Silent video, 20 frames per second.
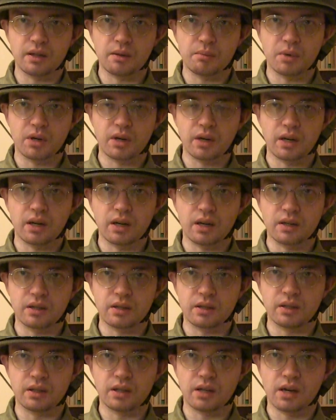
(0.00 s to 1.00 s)
American
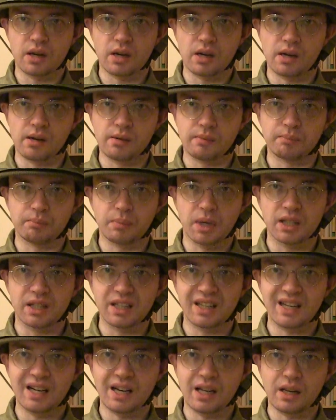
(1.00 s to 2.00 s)

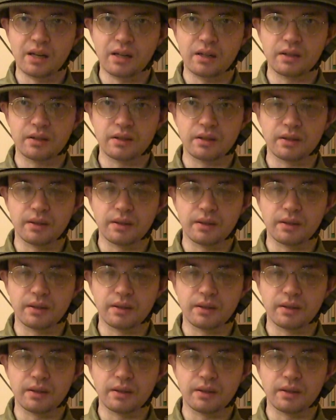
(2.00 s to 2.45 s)
medical